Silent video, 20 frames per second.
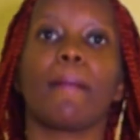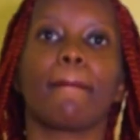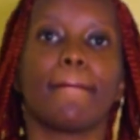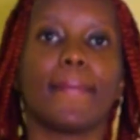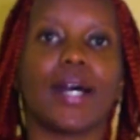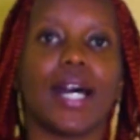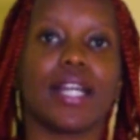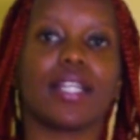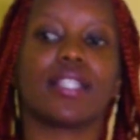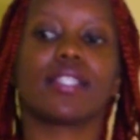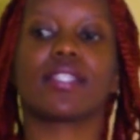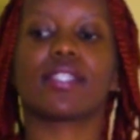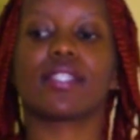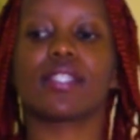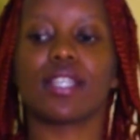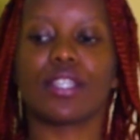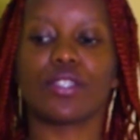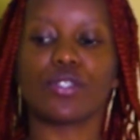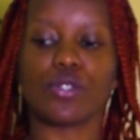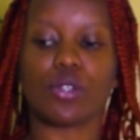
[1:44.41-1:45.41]
but
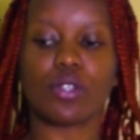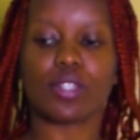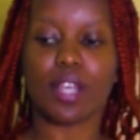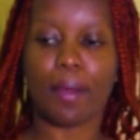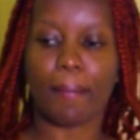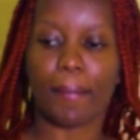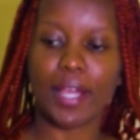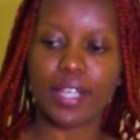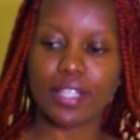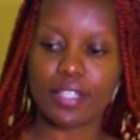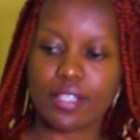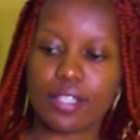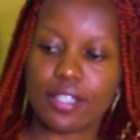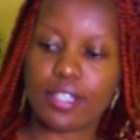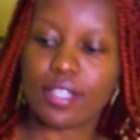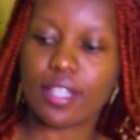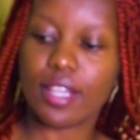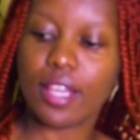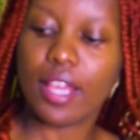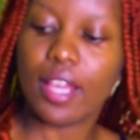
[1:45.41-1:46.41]
it's not a
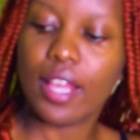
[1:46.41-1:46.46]
must.